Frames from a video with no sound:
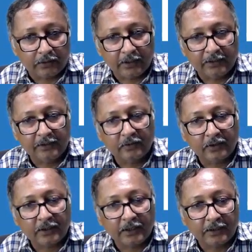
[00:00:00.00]
The dishonor
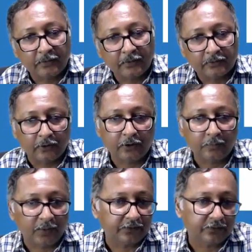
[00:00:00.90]
entry was not
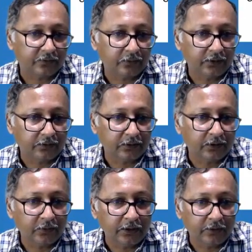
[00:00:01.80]
passed. So dishonor
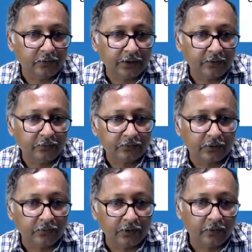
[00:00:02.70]
we need to reduce
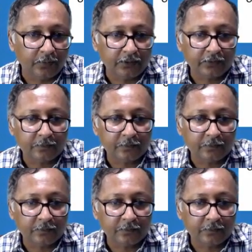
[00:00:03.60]
1000 rupees.